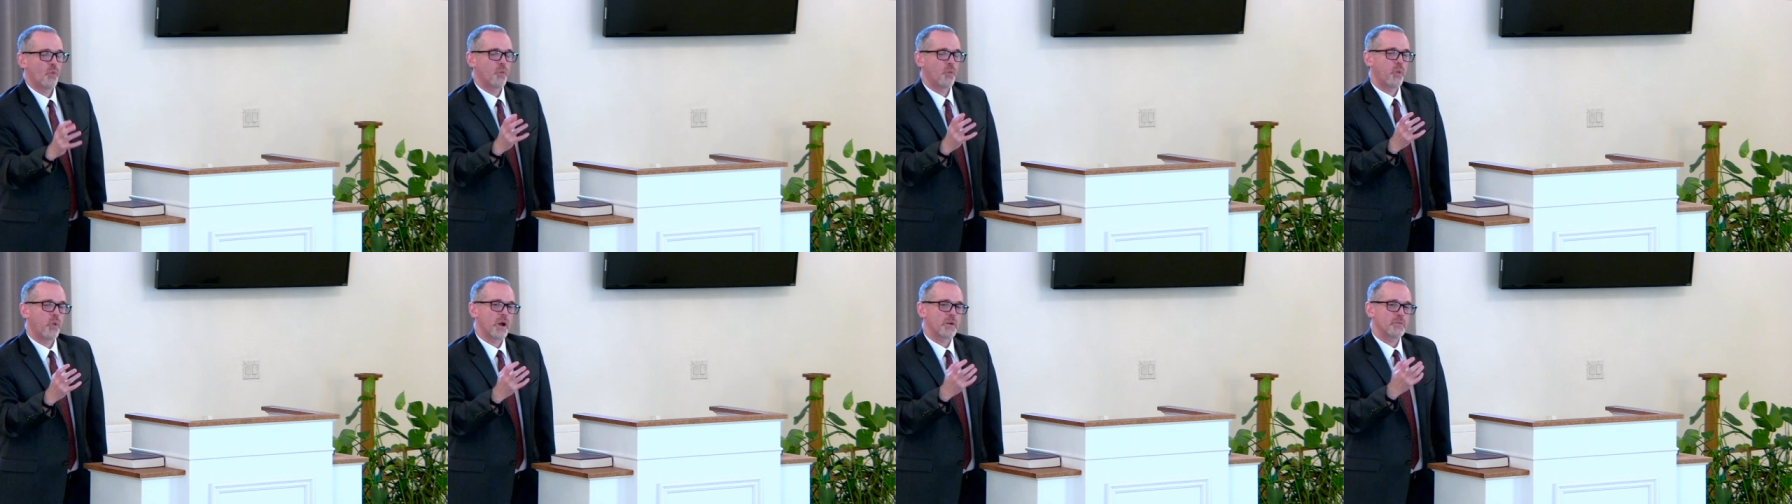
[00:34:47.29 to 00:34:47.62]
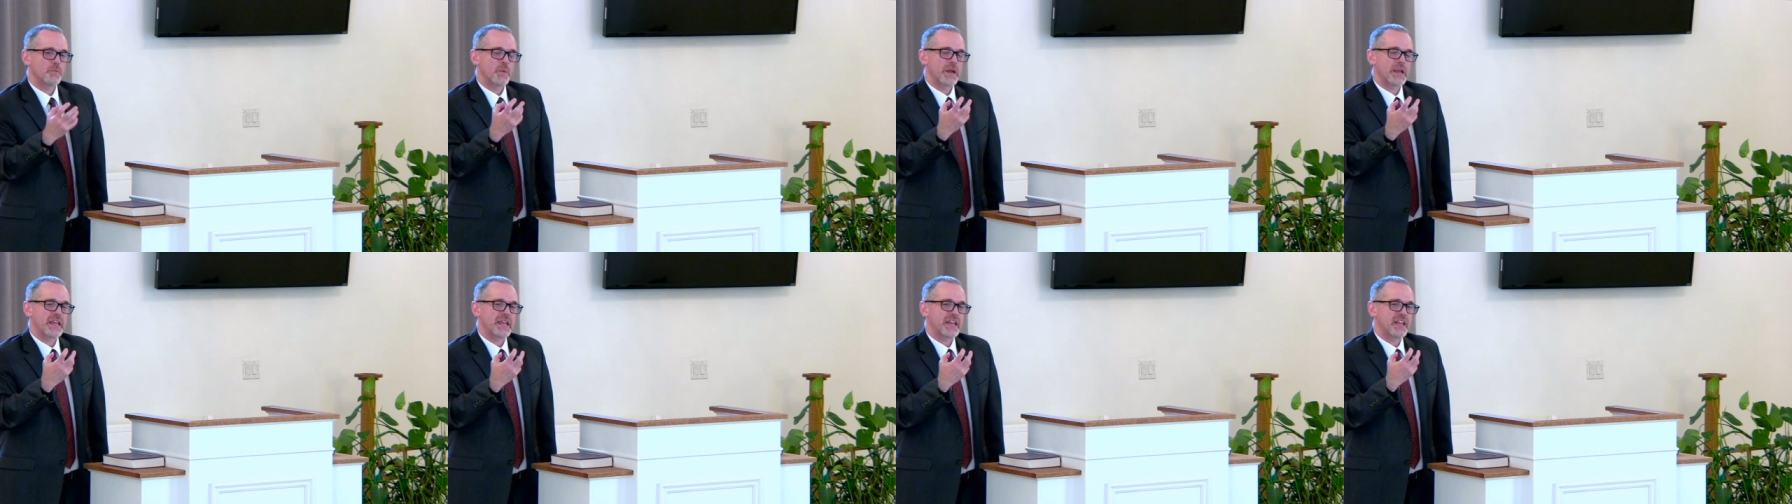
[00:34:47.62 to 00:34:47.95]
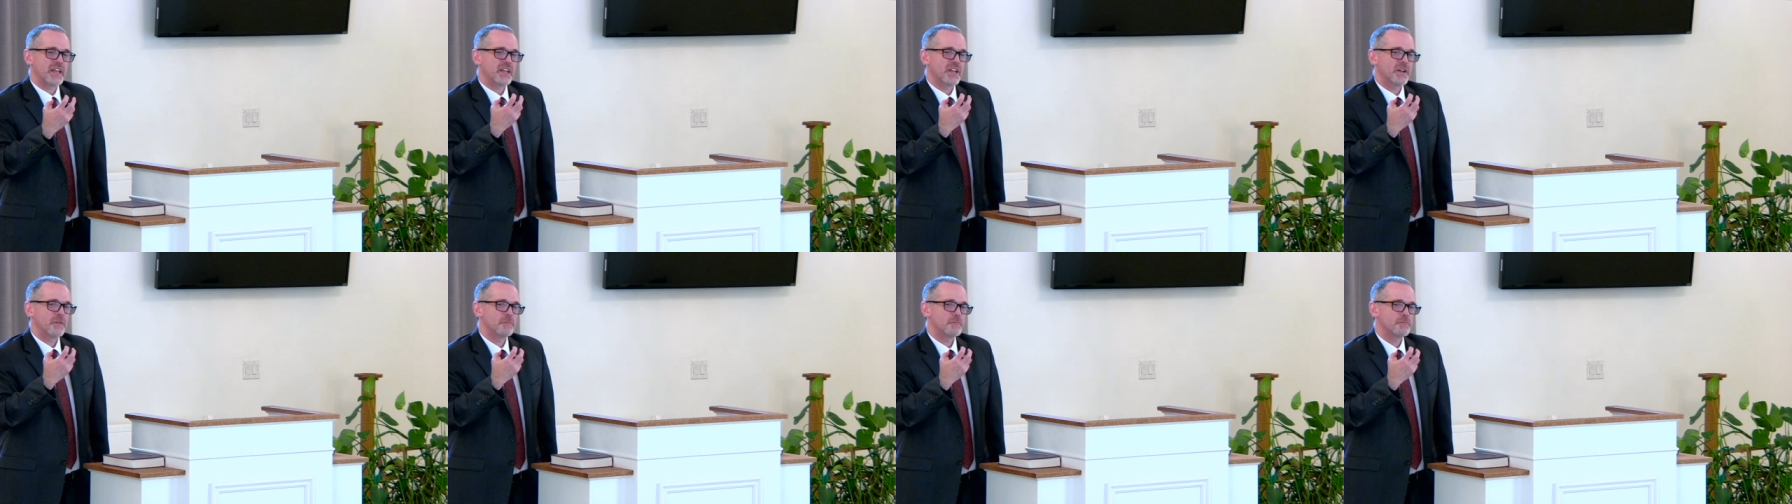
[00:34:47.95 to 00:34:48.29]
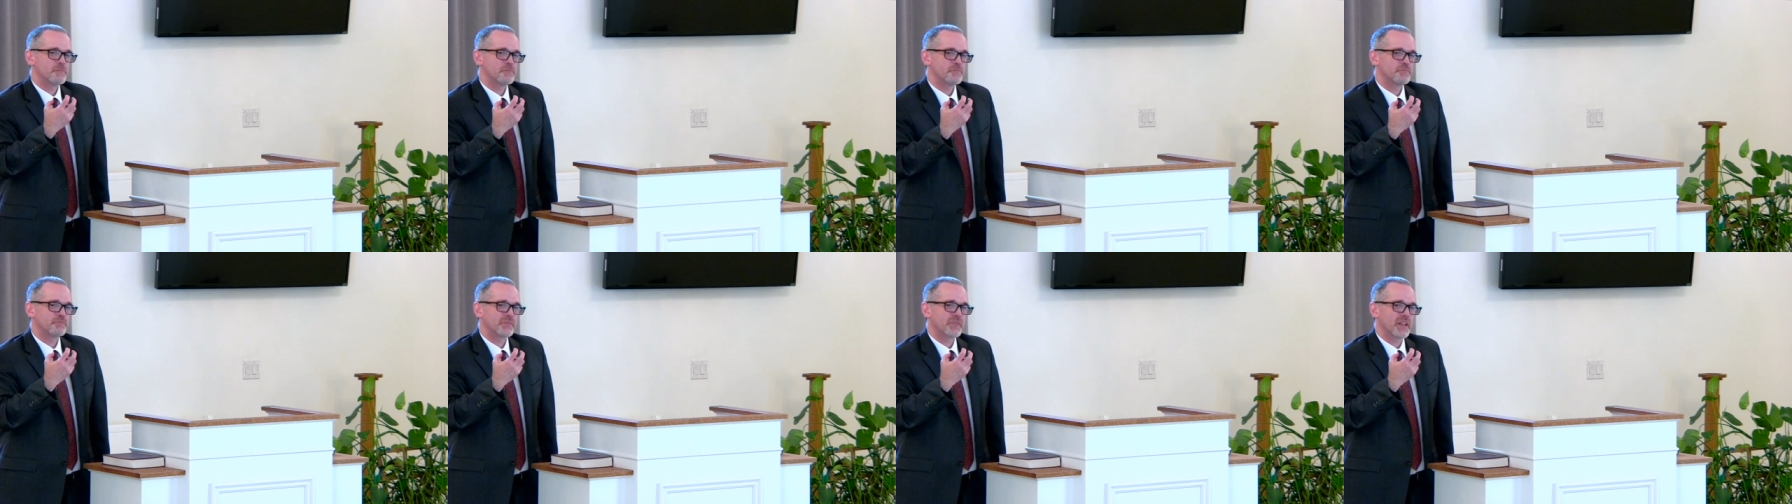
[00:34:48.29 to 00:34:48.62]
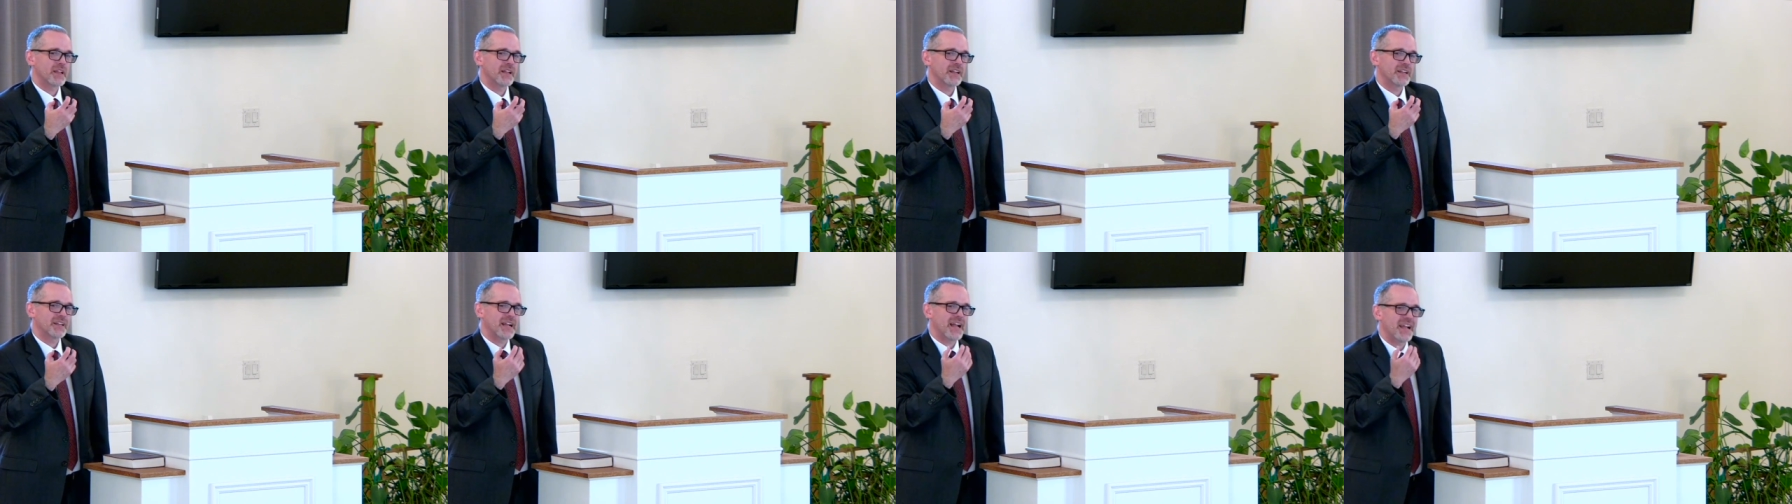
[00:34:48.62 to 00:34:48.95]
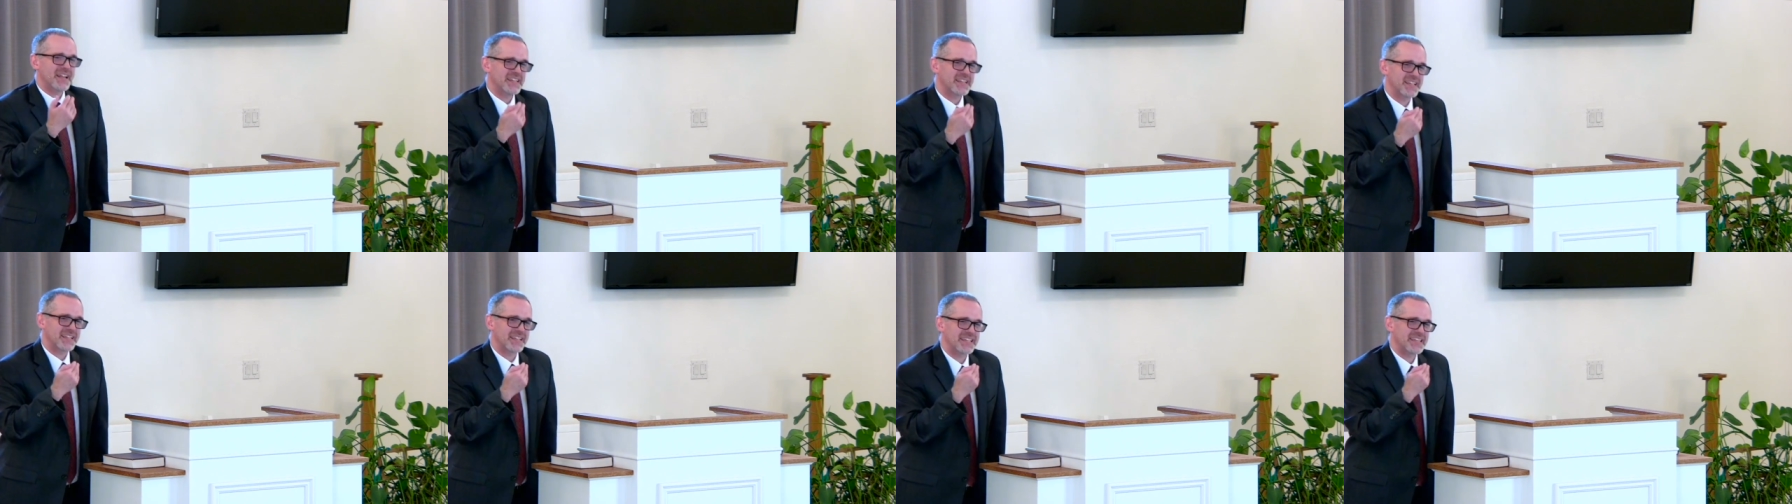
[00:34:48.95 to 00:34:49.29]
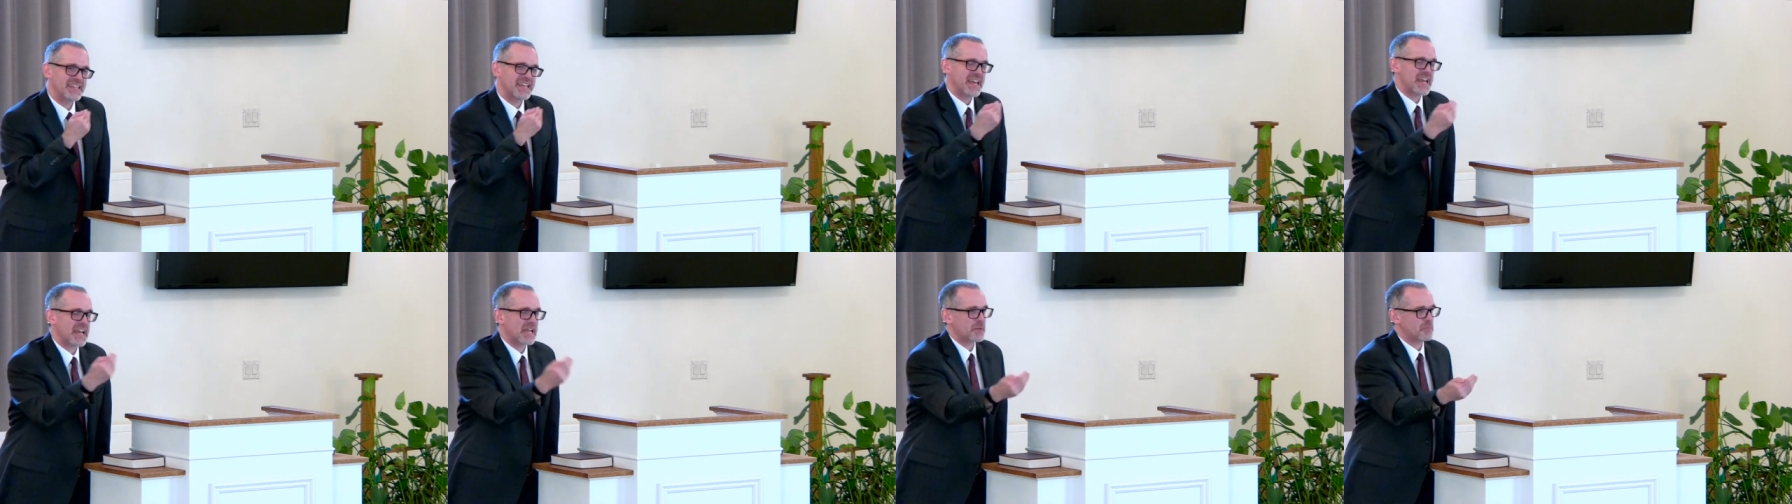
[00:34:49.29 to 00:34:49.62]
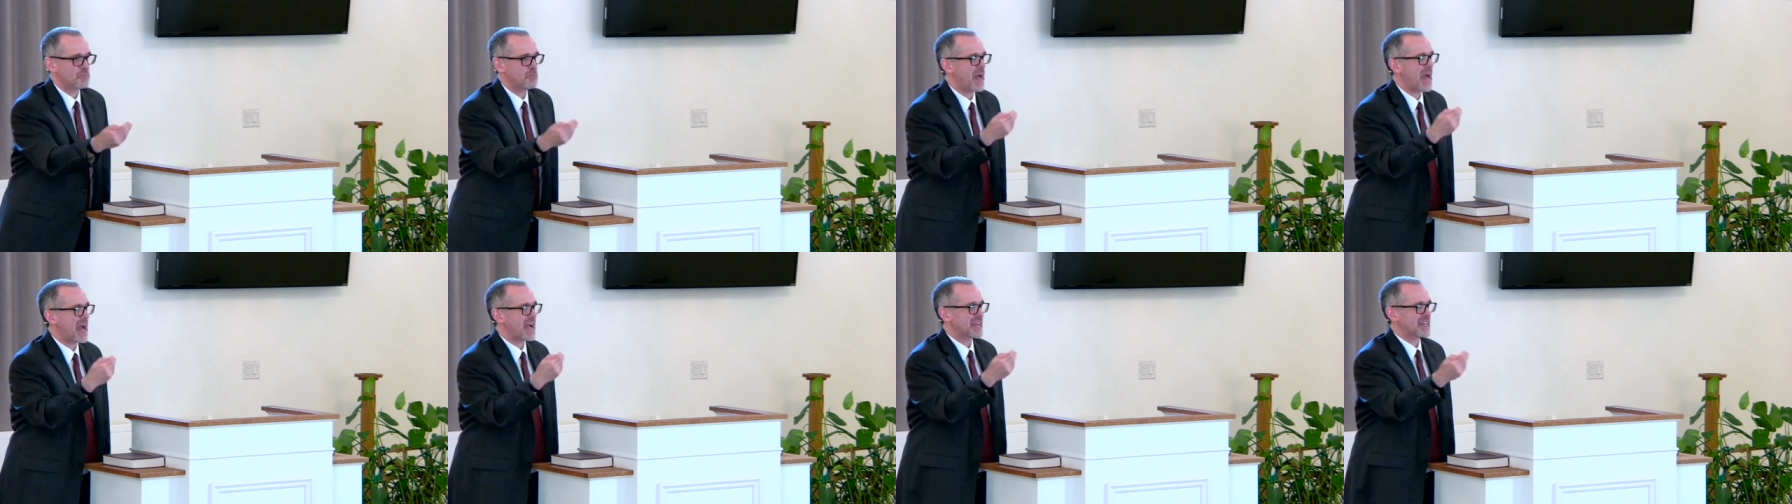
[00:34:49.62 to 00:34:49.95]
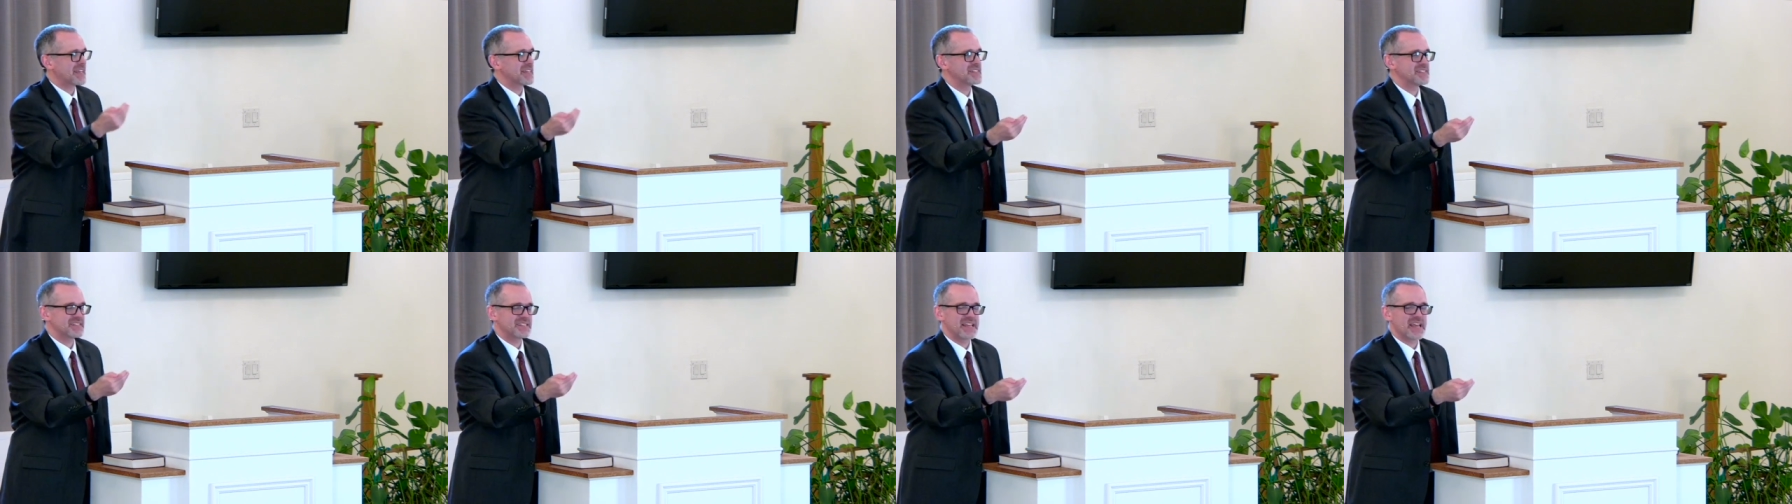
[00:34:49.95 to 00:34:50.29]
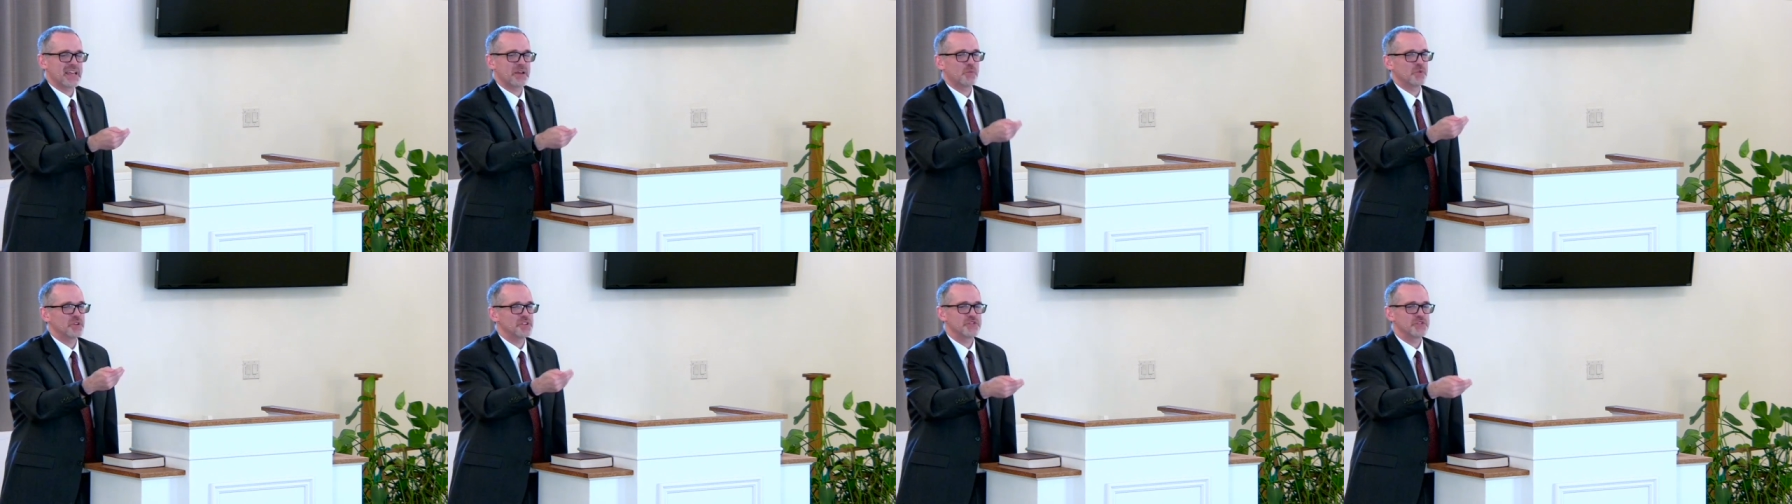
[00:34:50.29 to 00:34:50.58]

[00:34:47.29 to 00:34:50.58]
When we kind of kick back and say, well,